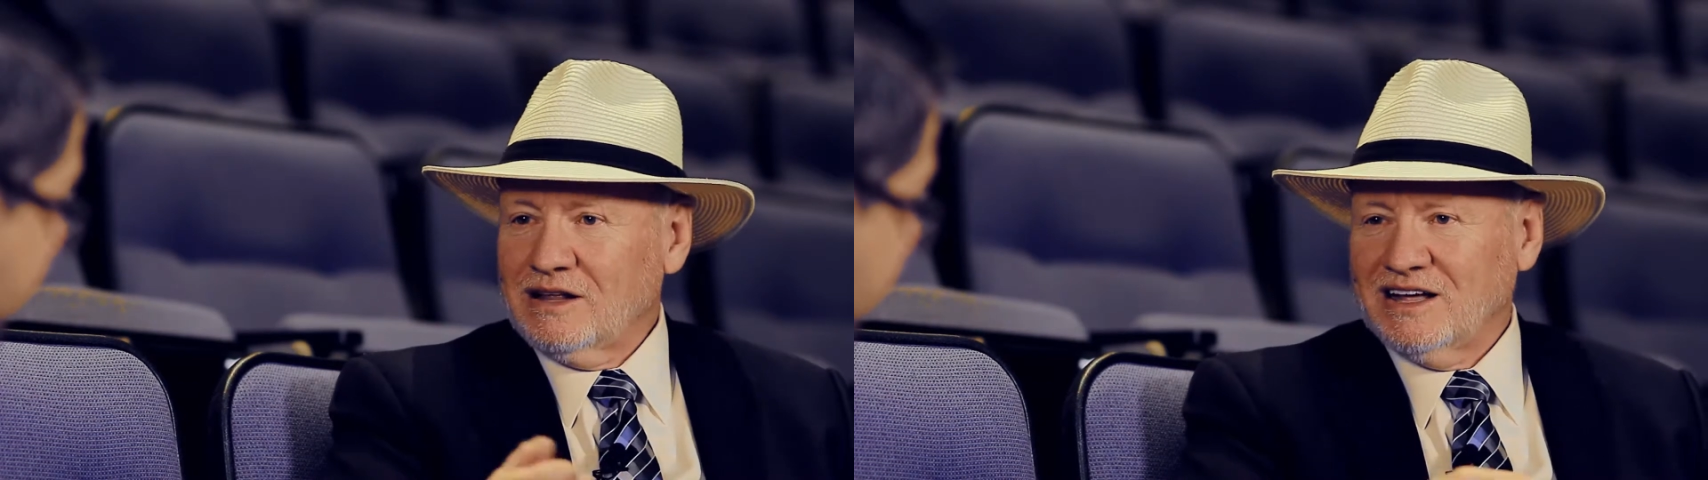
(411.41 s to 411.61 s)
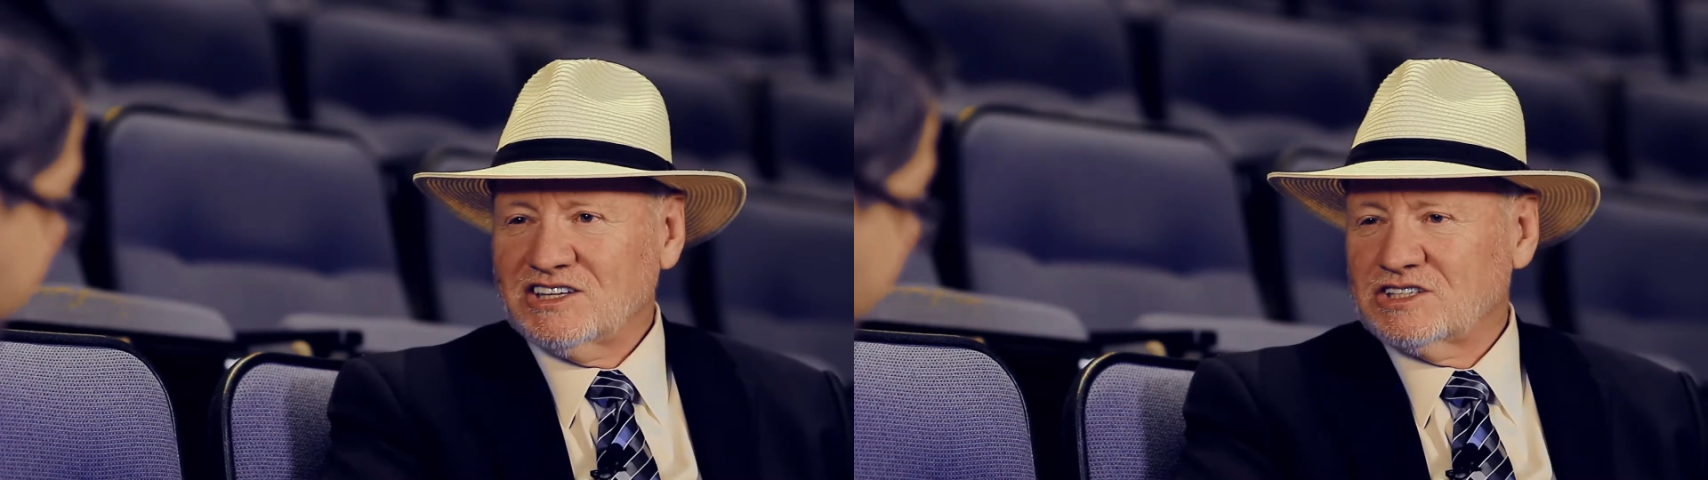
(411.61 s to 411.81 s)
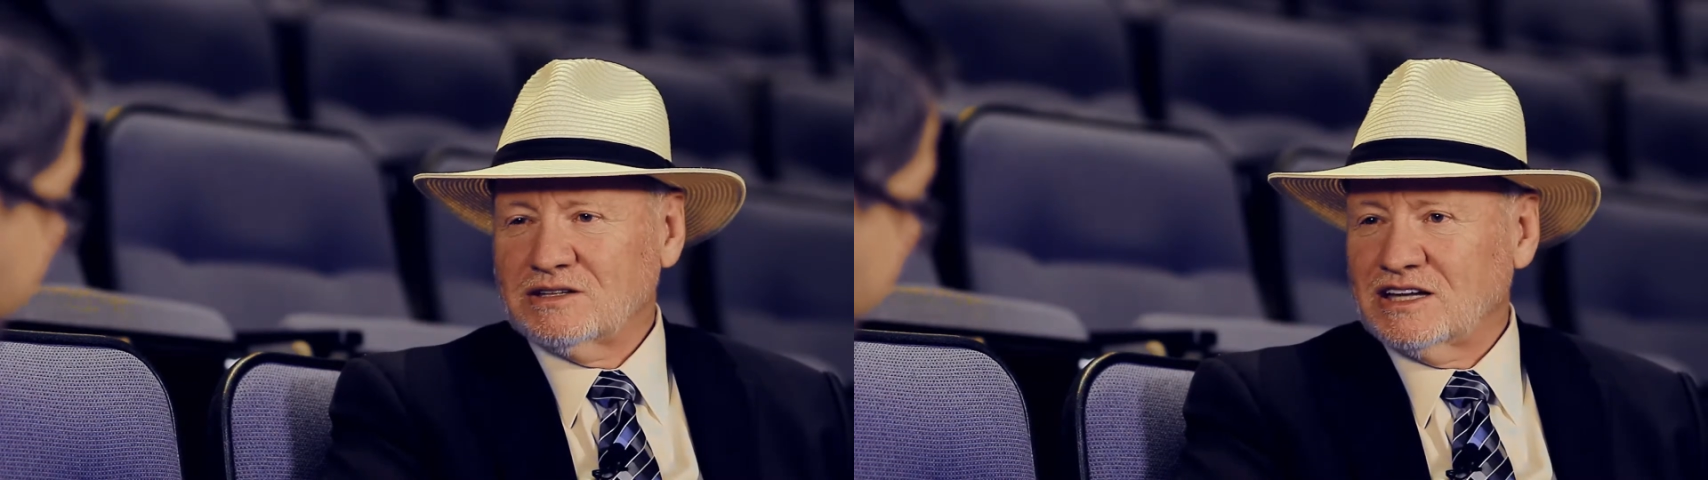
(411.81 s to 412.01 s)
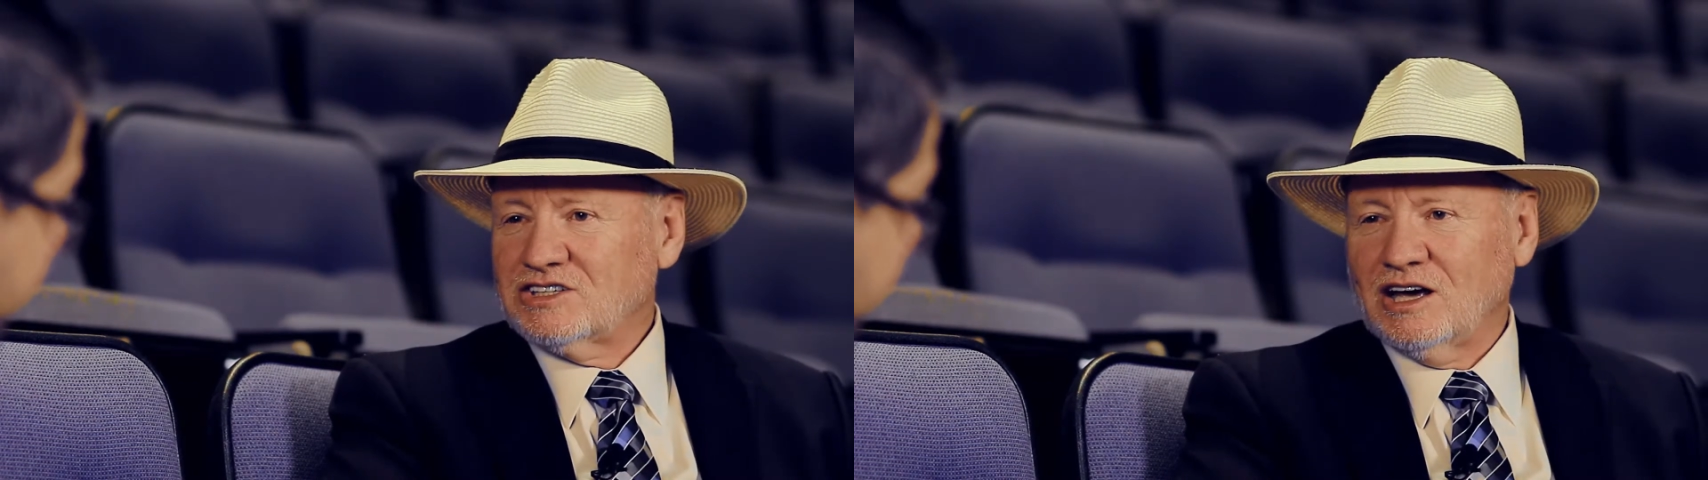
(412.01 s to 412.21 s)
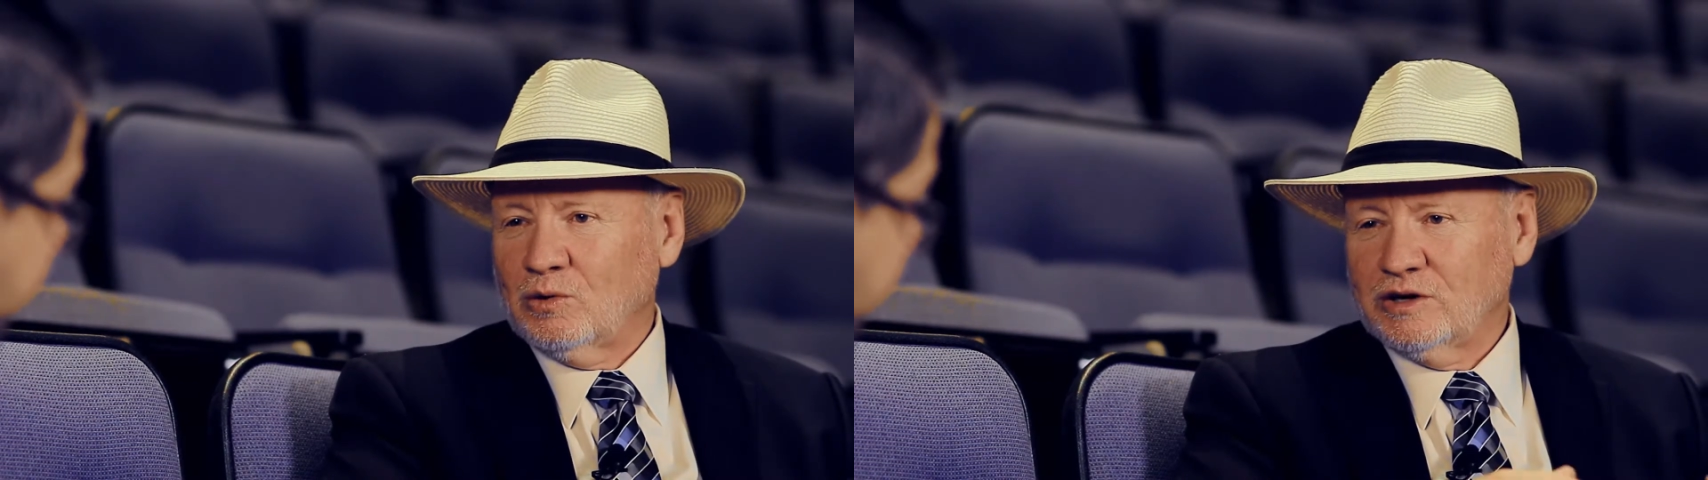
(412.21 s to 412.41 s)

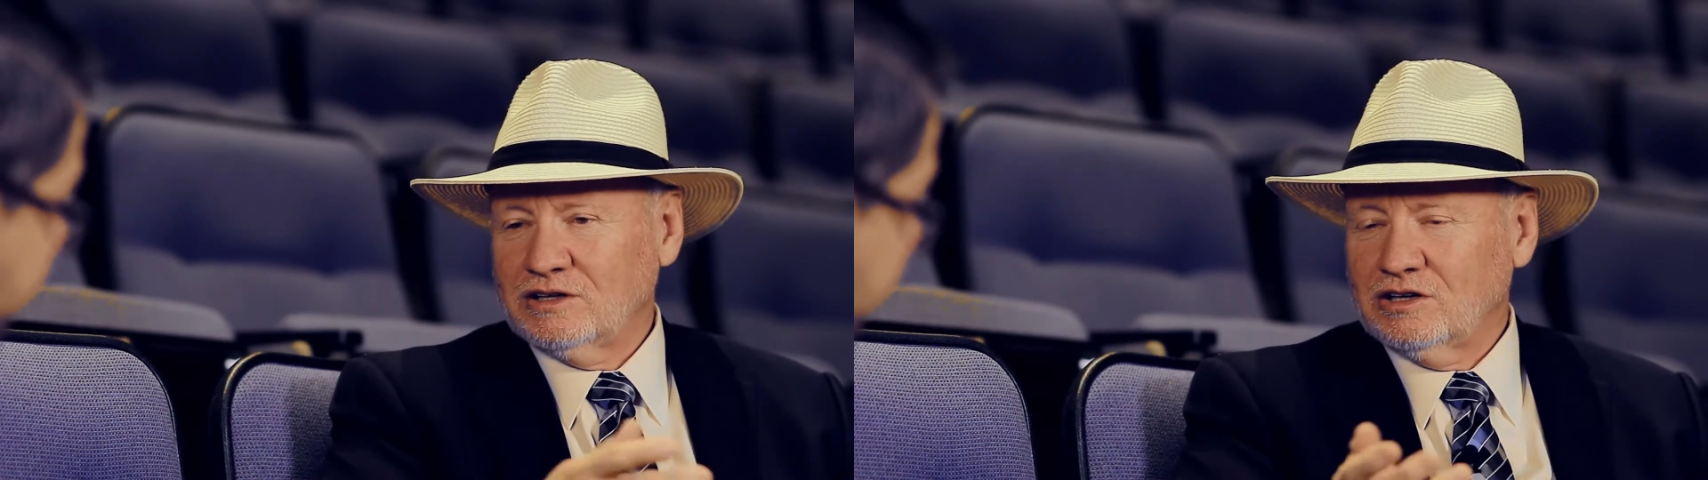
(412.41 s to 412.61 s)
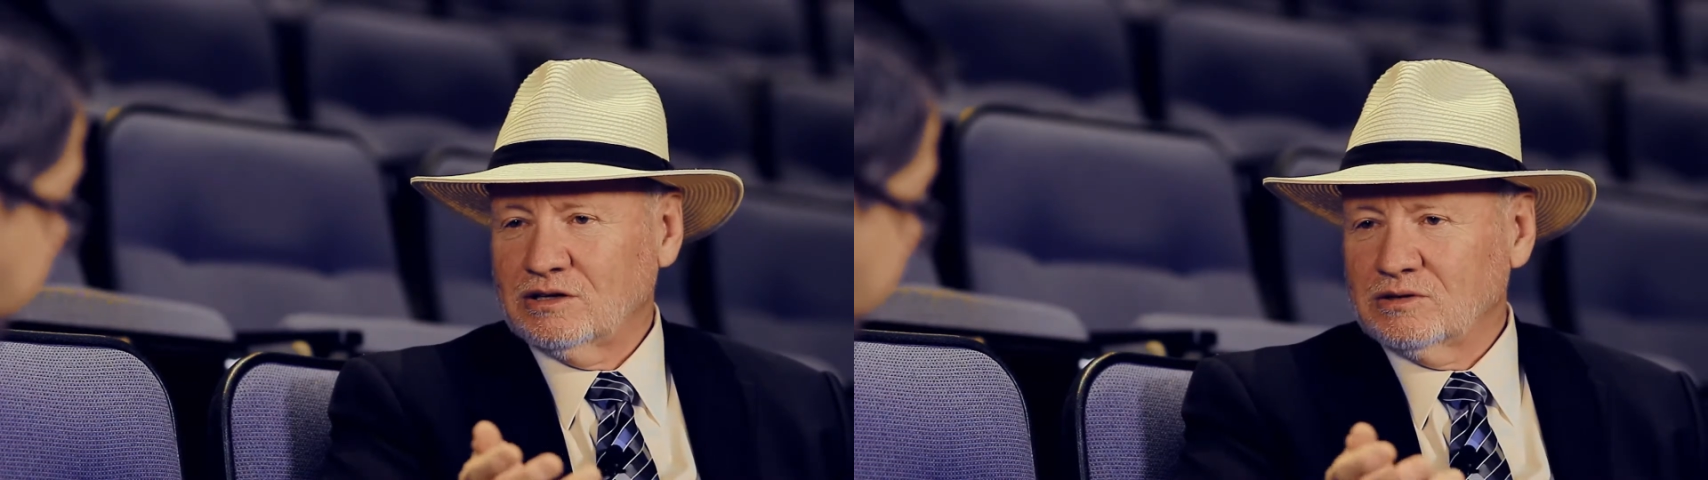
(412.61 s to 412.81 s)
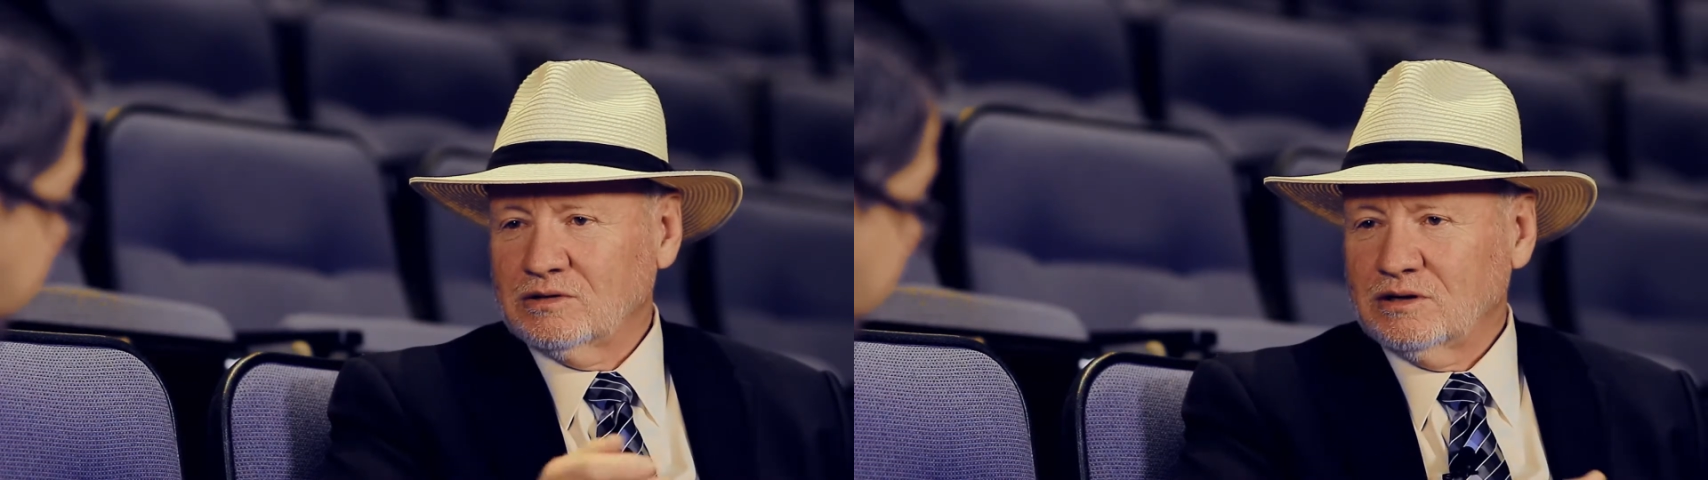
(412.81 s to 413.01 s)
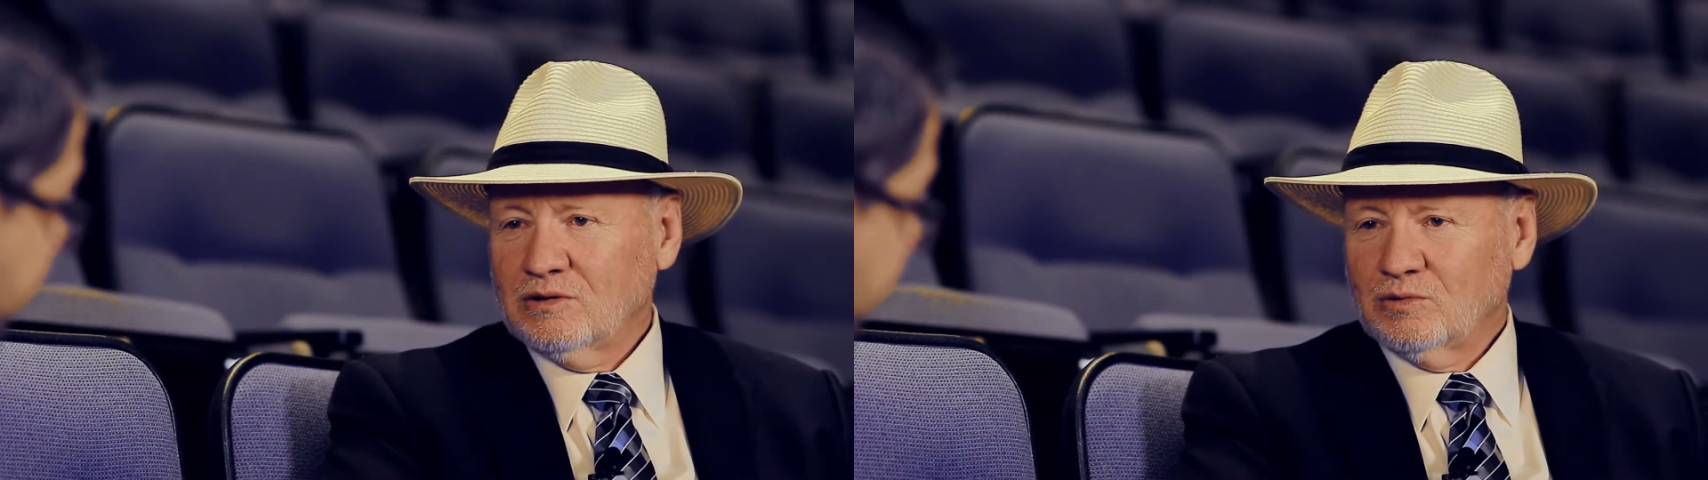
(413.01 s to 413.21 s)
That's how we deal